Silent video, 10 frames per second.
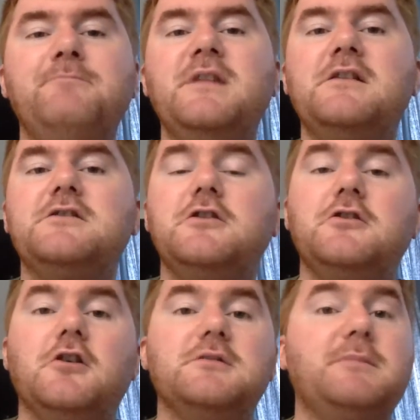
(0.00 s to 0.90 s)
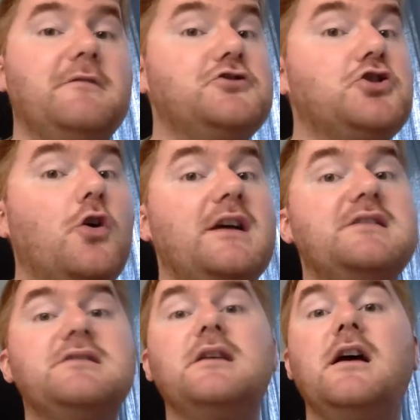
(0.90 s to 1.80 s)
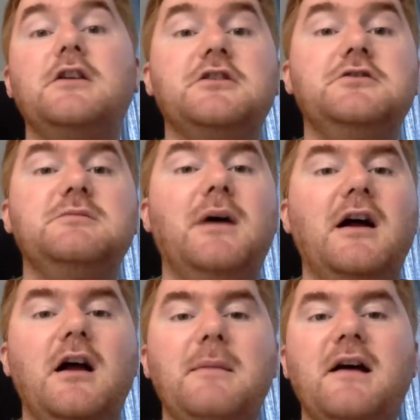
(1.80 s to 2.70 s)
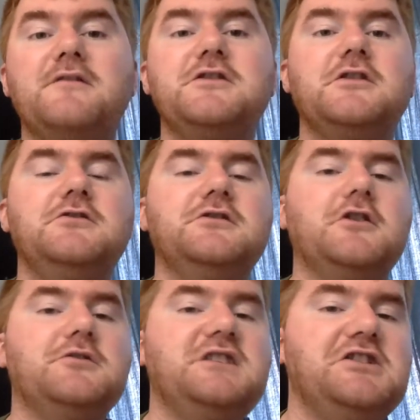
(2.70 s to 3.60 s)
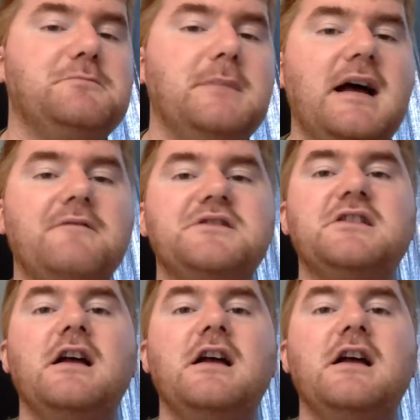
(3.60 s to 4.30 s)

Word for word: So you've got a bit of choice. Uh, you can use My iMaths, you can use Go Teach Maths.